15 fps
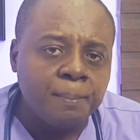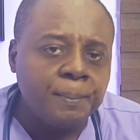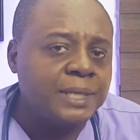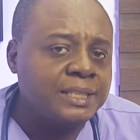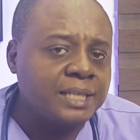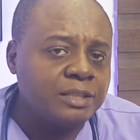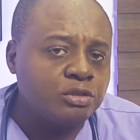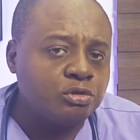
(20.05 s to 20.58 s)

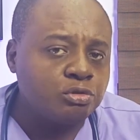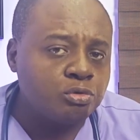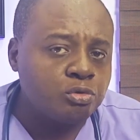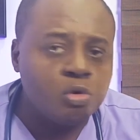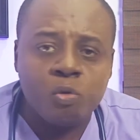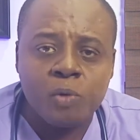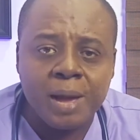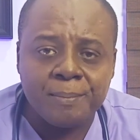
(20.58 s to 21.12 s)
patients
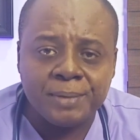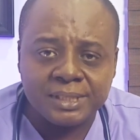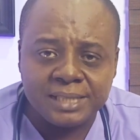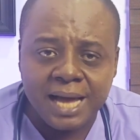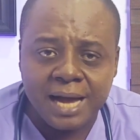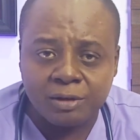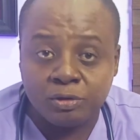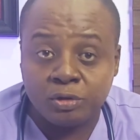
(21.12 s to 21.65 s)
who were
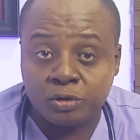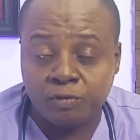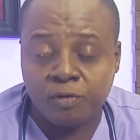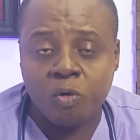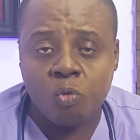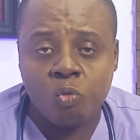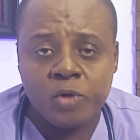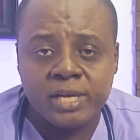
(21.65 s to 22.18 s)
misdiagnosed
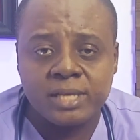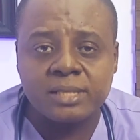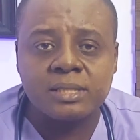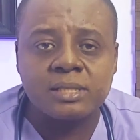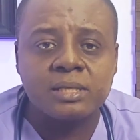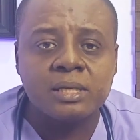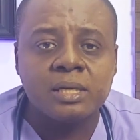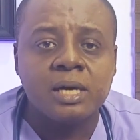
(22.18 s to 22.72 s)
for
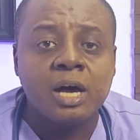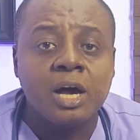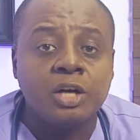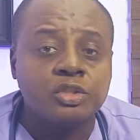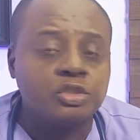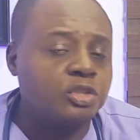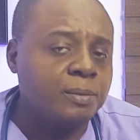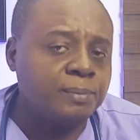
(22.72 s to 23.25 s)
weeks,
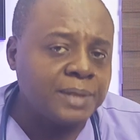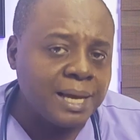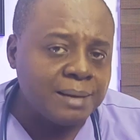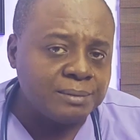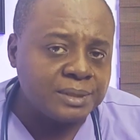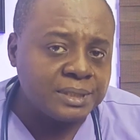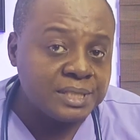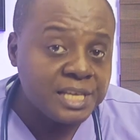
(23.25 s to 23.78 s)

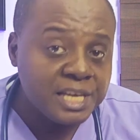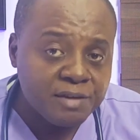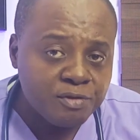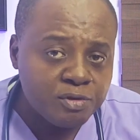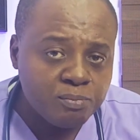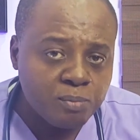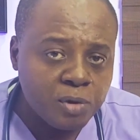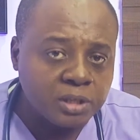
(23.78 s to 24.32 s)
sometimes
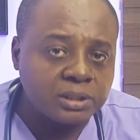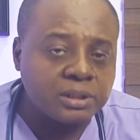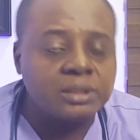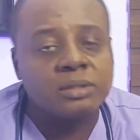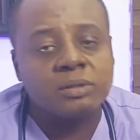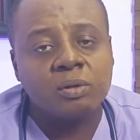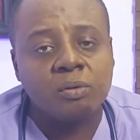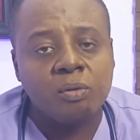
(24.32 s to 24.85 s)
even
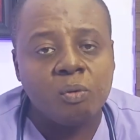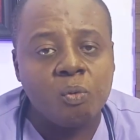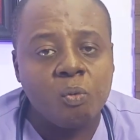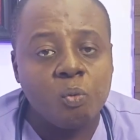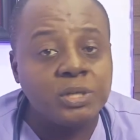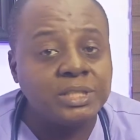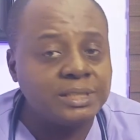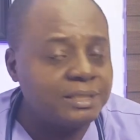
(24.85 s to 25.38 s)
months,
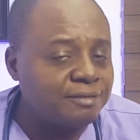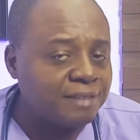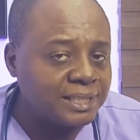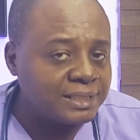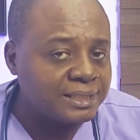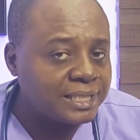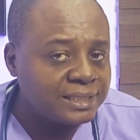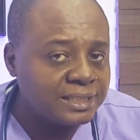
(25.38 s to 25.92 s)
with
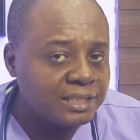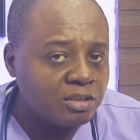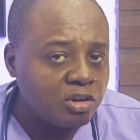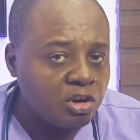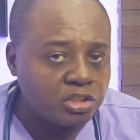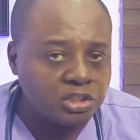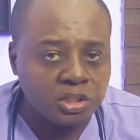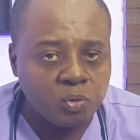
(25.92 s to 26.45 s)
devastating
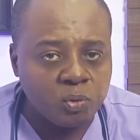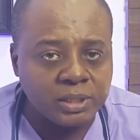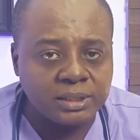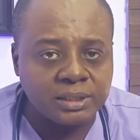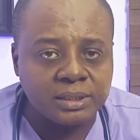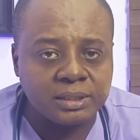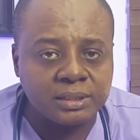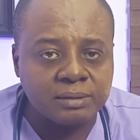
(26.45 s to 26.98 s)

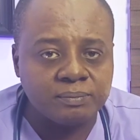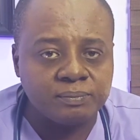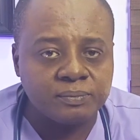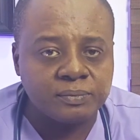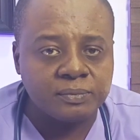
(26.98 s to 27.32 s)
consequences.